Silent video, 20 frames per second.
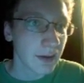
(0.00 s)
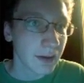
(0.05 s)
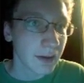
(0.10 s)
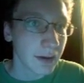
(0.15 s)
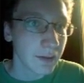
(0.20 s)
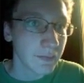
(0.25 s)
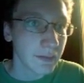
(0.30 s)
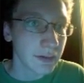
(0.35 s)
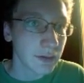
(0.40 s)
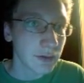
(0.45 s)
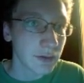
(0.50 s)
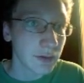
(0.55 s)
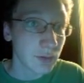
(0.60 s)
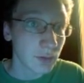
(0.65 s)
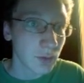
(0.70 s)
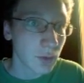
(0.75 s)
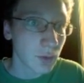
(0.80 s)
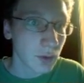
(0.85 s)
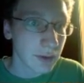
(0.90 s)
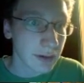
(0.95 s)
And then you can
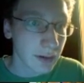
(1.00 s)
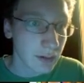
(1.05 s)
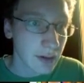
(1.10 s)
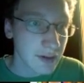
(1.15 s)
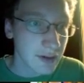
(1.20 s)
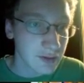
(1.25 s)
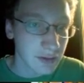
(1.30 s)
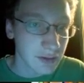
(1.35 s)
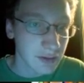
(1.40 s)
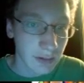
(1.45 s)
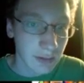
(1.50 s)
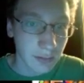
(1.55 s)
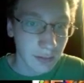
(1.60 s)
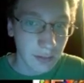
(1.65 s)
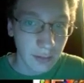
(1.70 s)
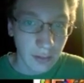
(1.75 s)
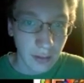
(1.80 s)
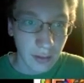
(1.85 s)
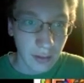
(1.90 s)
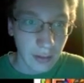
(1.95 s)
record narration here.
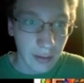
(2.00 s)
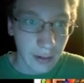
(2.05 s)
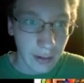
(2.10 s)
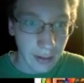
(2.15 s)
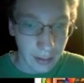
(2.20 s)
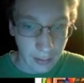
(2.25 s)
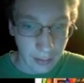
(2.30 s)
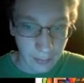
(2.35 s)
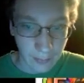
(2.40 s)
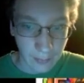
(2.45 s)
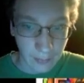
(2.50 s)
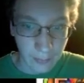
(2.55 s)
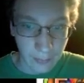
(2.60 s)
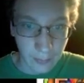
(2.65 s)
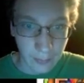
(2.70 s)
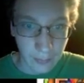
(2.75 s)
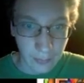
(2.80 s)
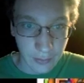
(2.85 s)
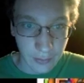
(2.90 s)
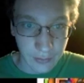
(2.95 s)

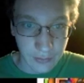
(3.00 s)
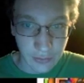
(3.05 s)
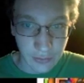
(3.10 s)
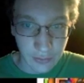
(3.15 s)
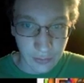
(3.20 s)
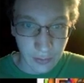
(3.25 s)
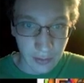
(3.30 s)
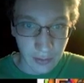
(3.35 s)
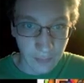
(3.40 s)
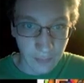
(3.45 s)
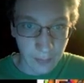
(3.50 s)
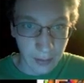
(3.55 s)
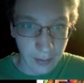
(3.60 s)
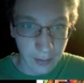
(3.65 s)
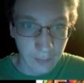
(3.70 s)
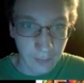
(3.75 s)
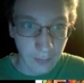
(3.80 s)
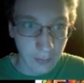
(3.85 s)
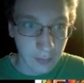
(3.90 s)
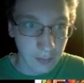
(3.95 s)
You choose whatever
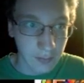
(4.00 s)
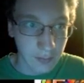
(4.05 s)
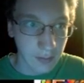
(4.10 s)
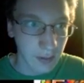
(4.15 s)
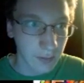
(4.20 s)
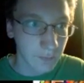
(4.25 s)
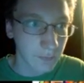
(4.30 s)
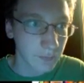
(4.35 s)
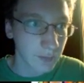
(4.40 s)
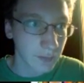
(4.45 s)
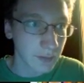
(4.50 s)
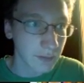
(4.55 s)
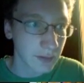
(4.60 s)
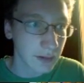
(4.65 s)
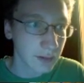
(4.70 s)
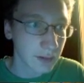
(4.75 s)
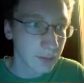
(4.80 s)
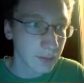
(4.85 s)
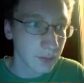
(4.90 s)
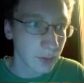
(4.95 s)
microphone and stuff, and then
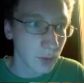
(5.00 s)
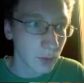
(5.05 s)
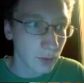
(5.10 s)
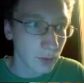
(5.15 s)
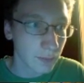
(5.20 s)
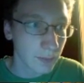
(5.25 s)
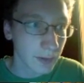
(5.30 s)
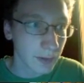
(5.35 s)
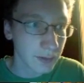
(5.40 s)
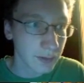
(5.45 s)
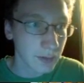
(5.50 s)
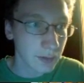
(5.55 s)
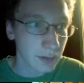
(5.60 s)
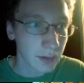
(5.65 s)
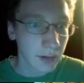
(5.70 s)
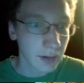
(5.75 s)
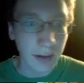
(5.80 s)
hit the record button,